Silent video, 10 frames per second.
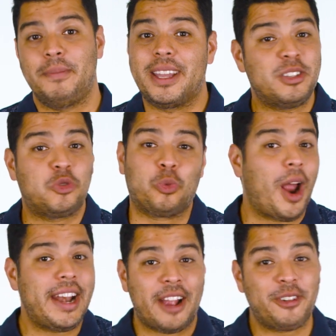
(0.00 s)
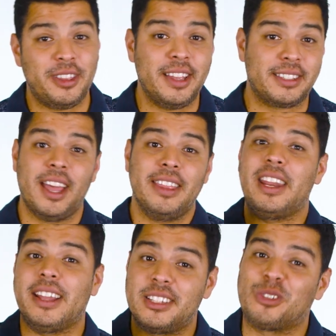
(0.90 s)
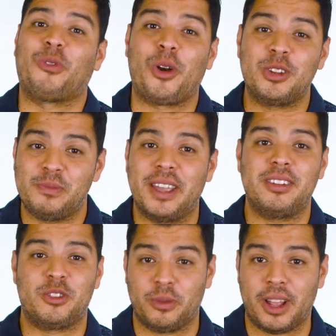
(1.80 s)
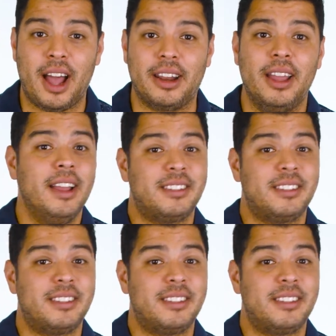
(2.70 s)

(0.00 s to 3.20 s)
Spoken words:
Because it's right after this that he gets his first message from God,